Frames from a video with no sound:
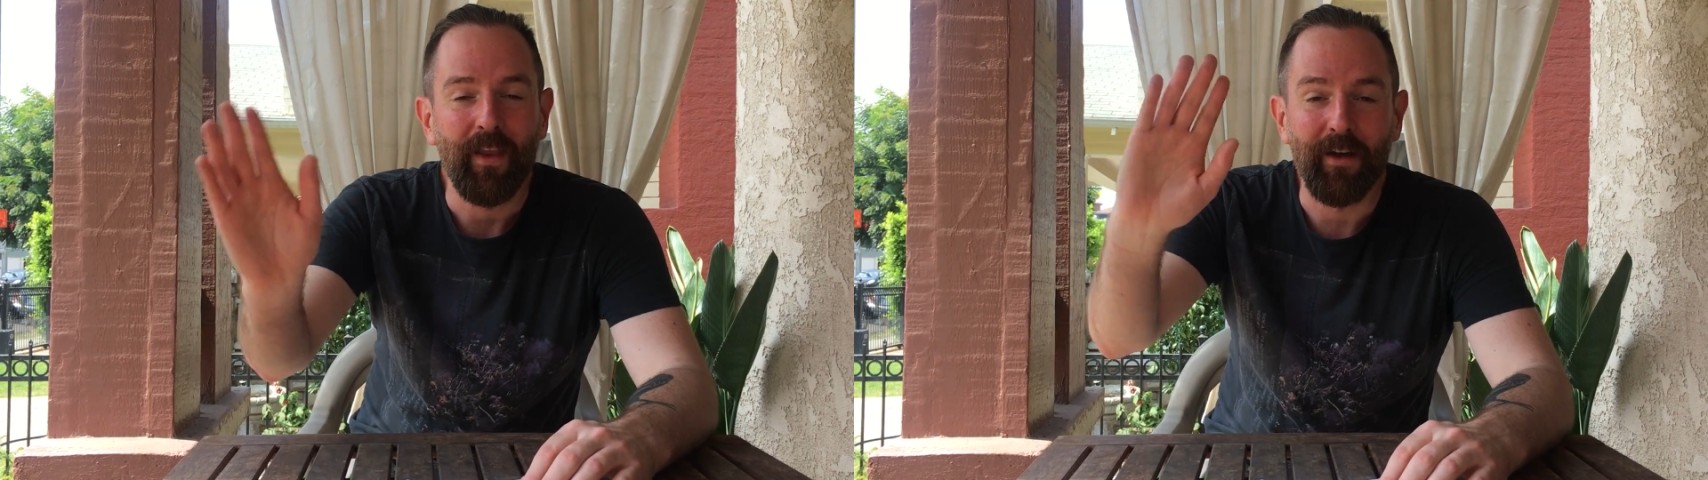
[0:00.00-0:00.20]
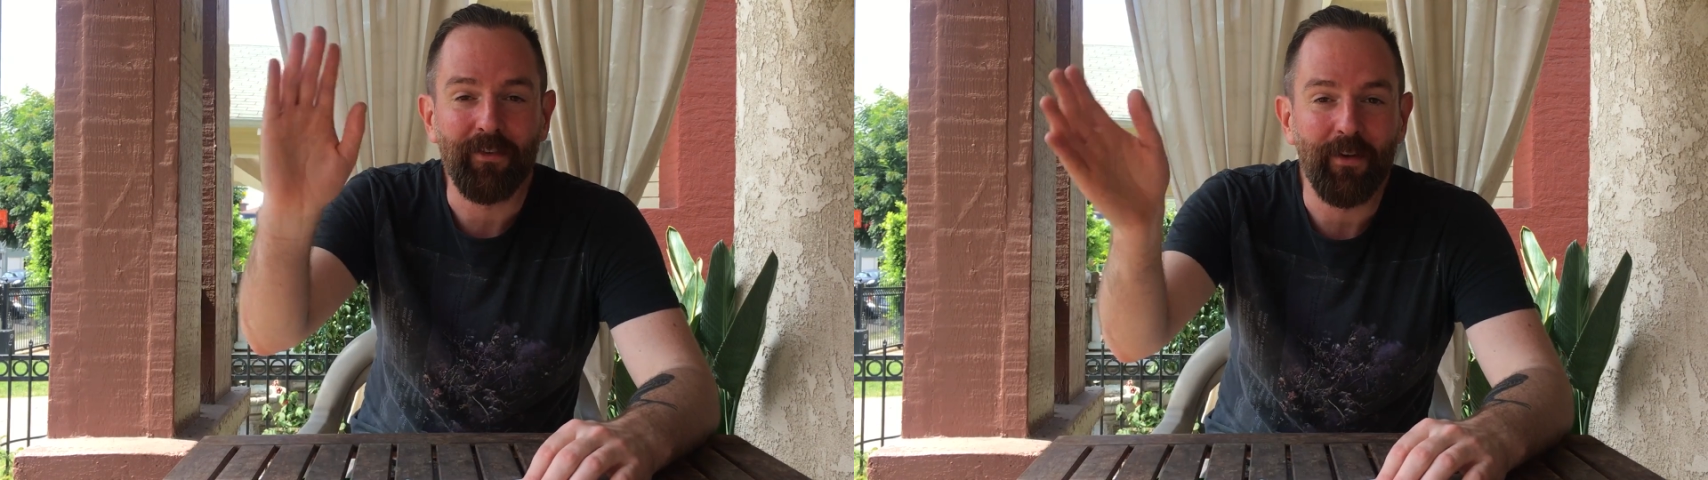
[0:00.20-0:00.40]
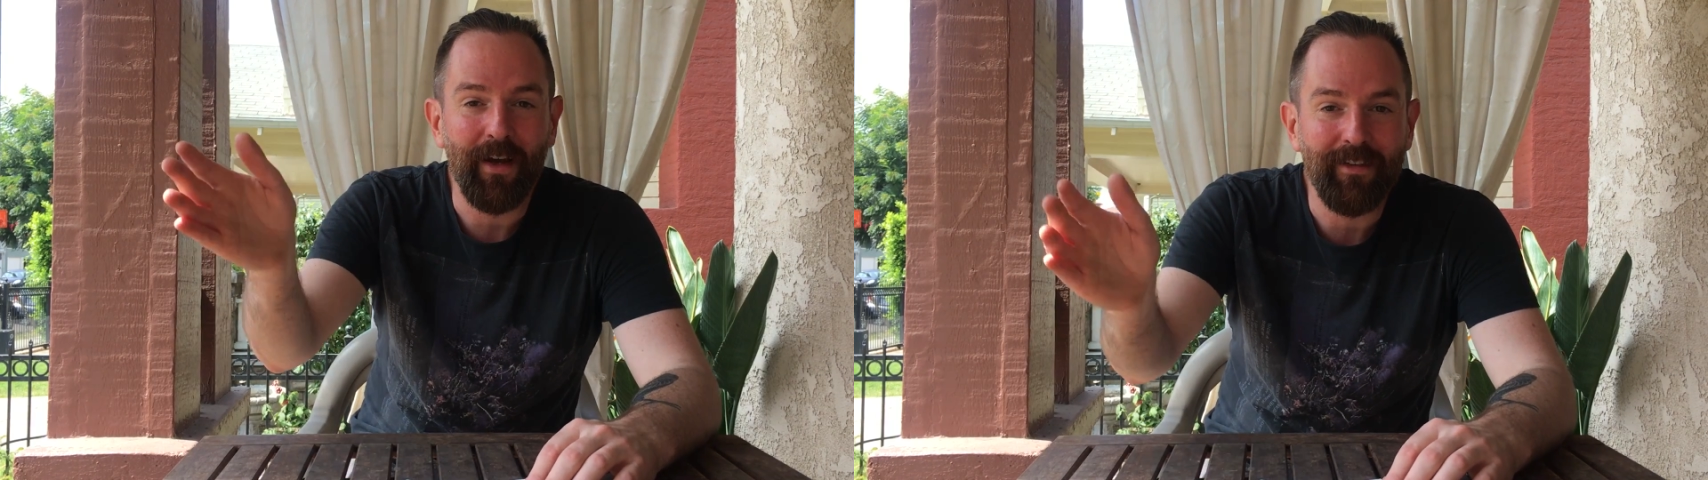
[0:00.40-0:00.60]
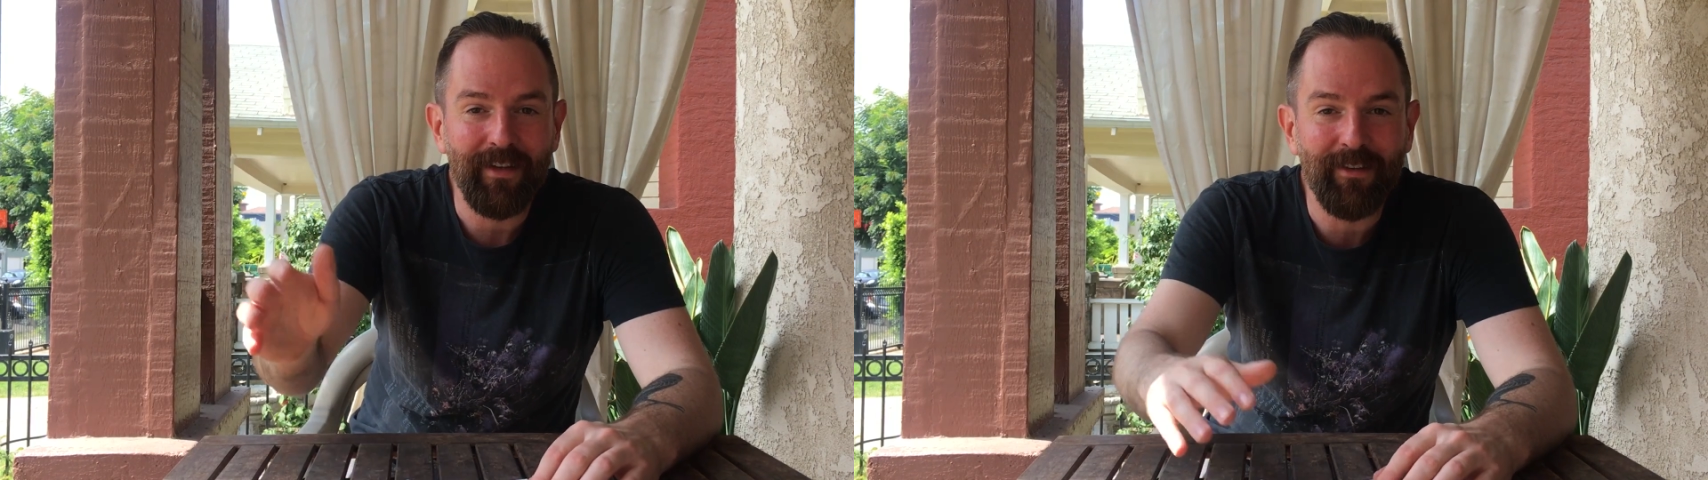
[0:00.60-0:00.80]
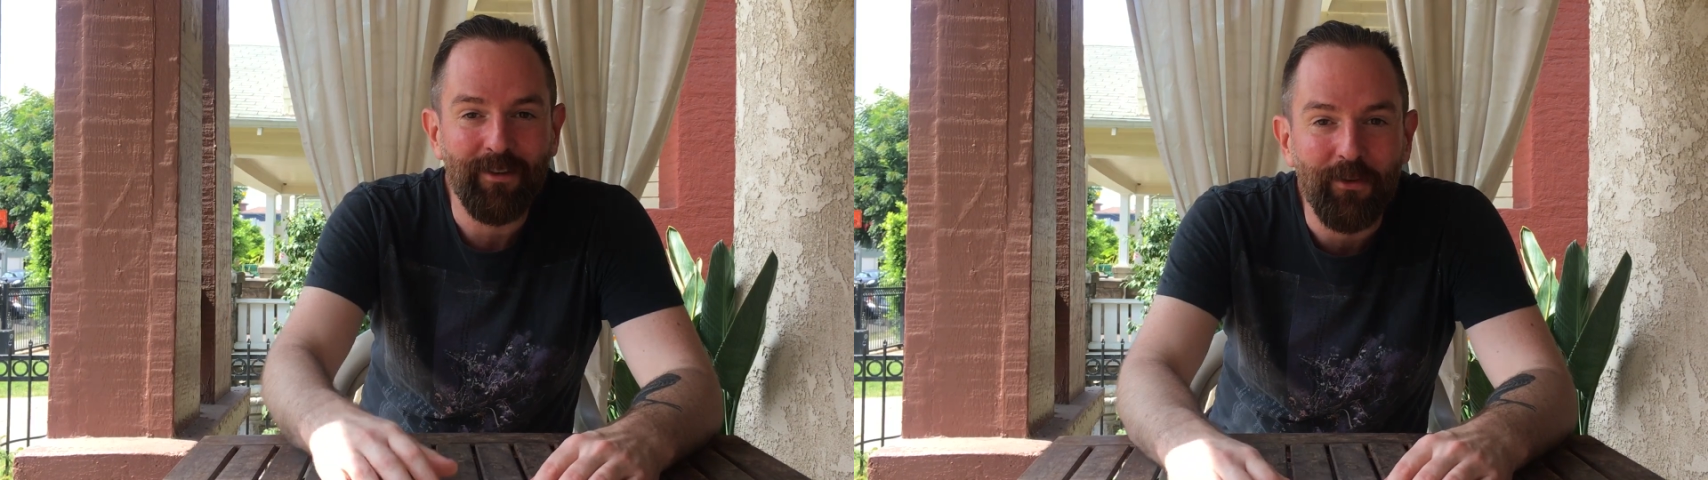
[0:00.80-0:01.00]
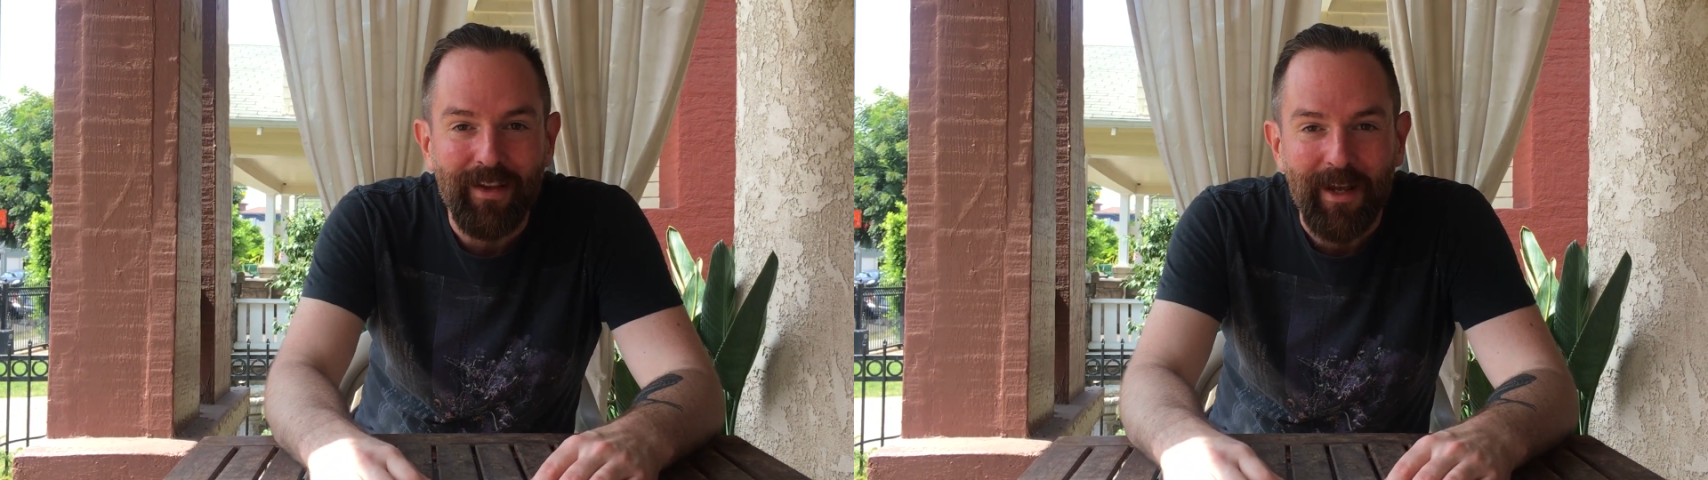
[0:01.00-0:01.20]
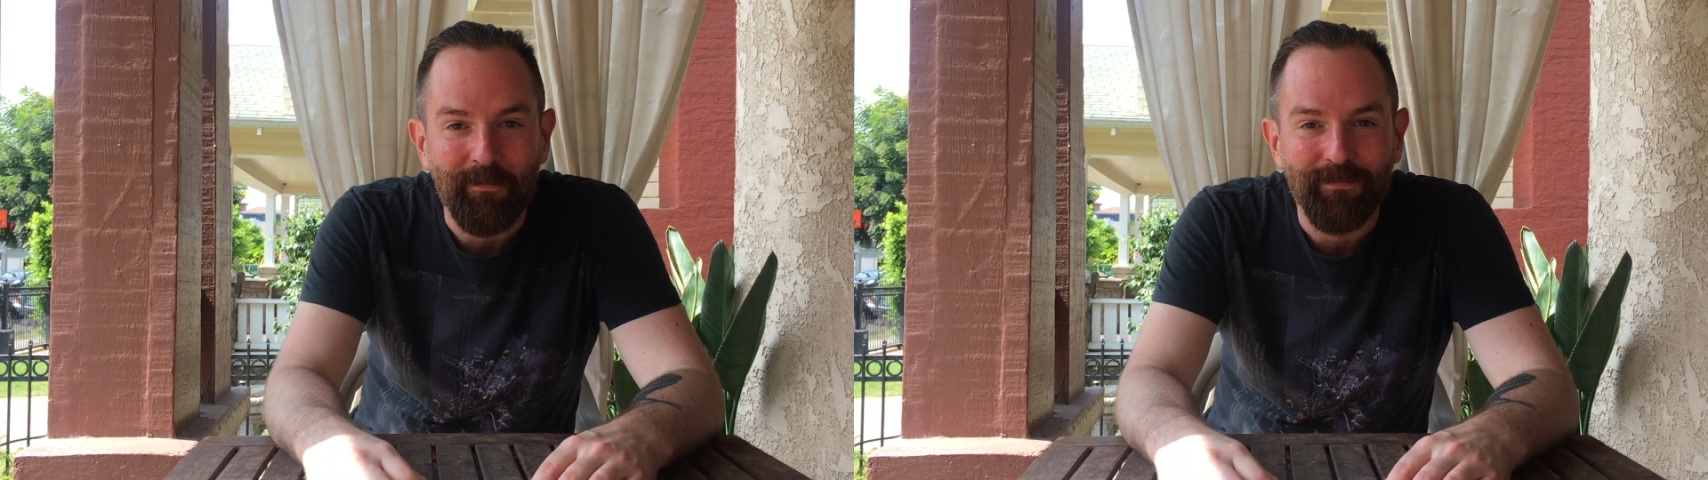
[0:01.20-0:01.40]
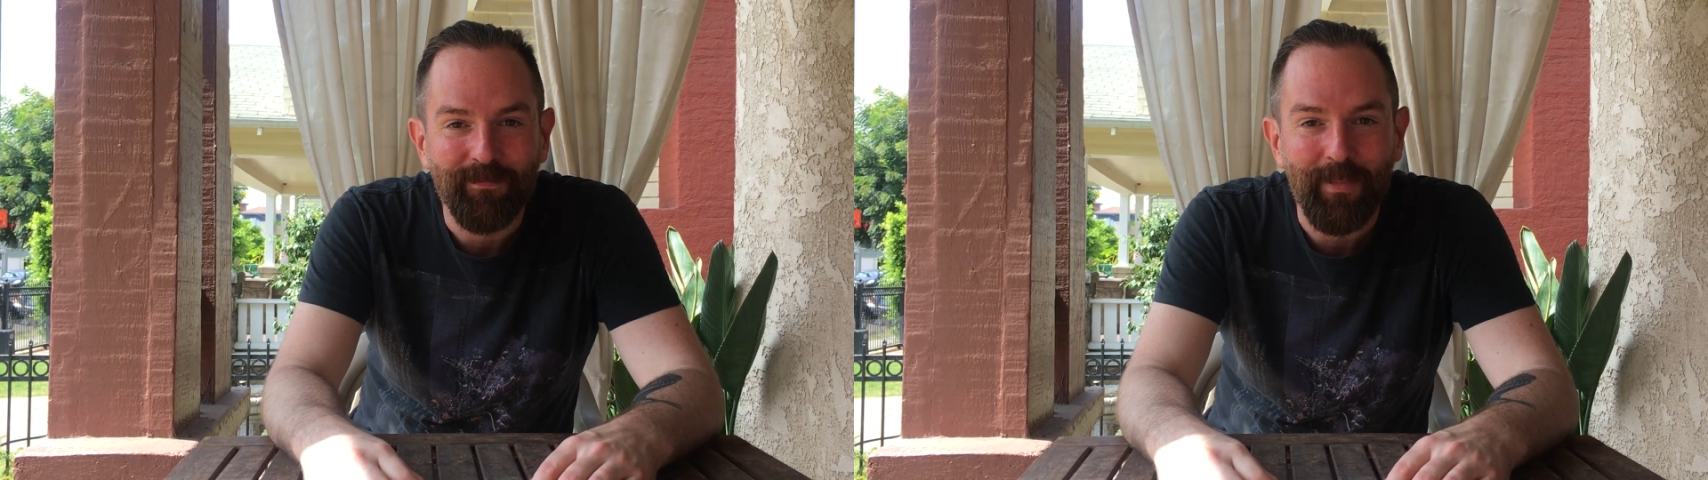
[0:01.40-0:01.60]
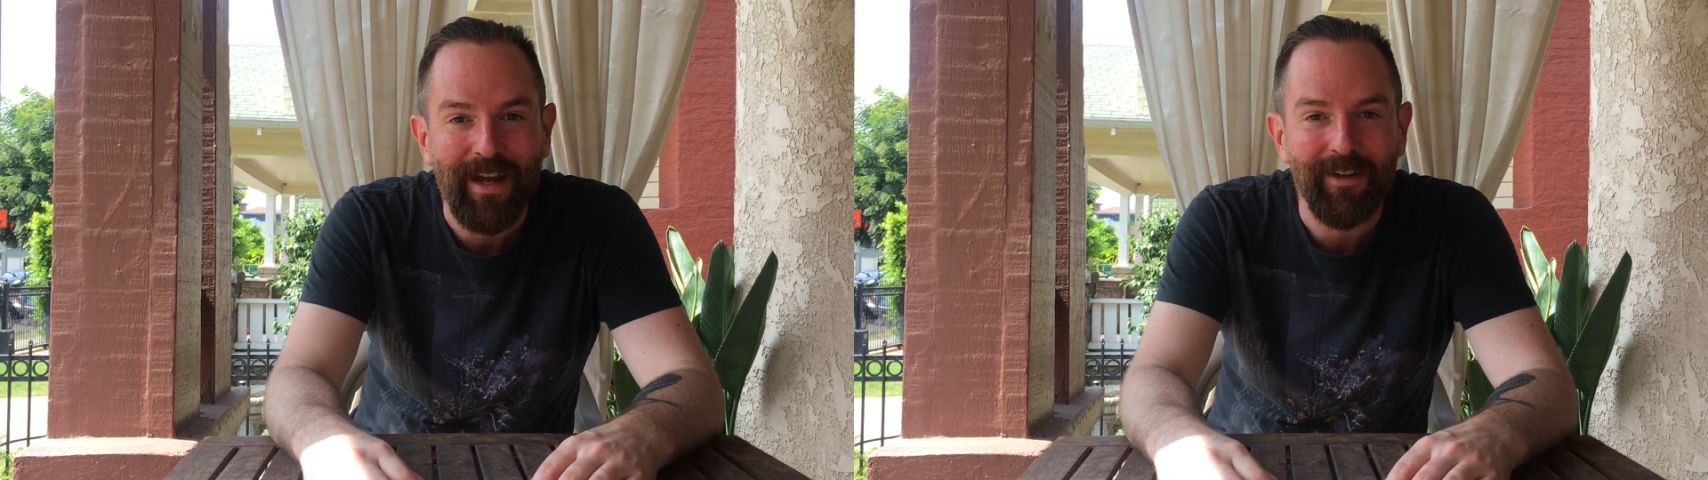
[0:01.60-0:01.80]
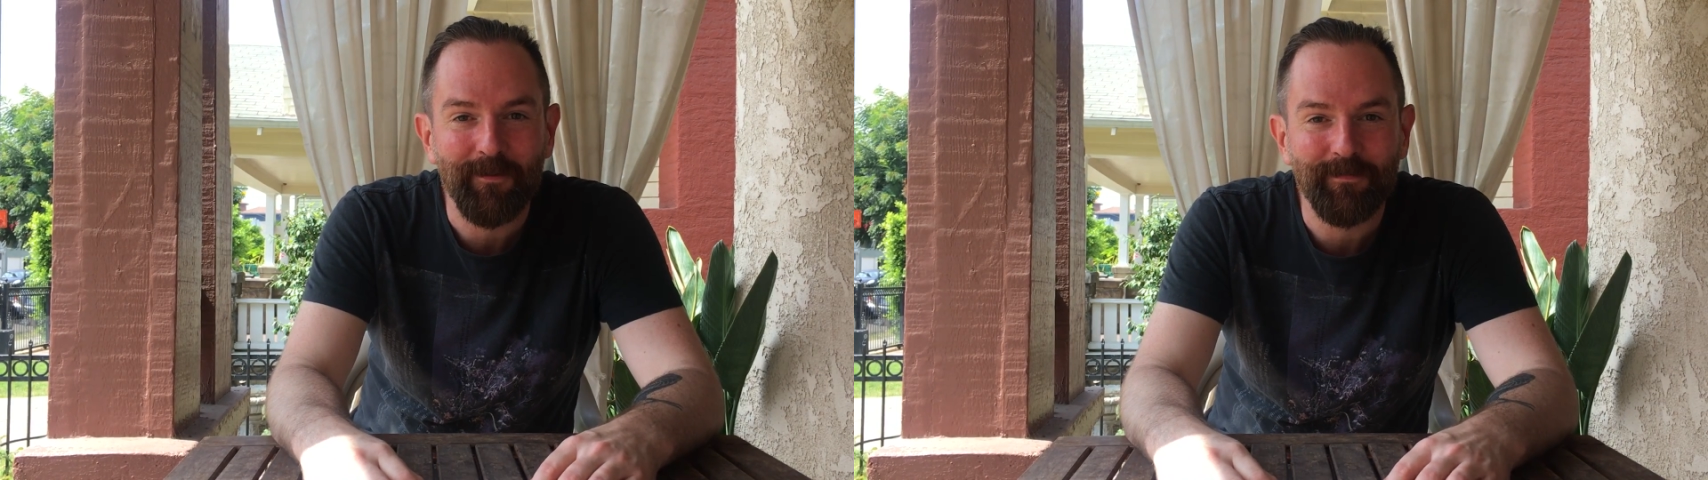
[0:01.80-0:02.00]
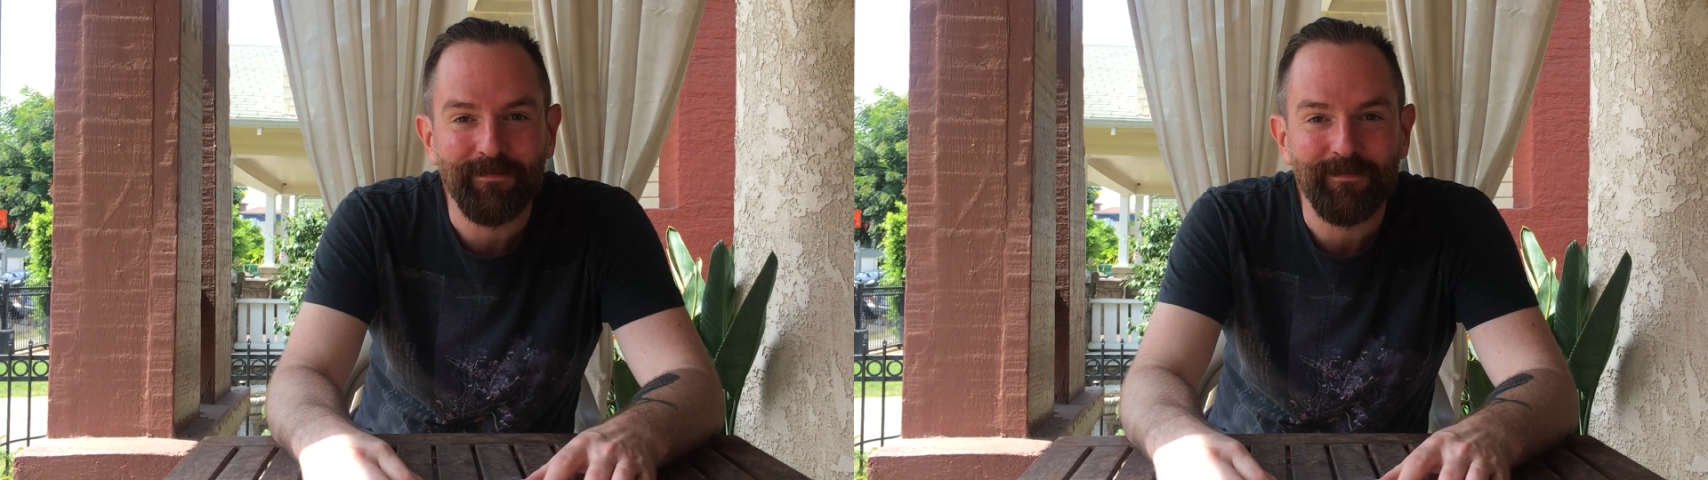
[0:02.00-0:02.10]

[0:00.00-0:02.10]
I'll see you guys next Tuesday. Bye.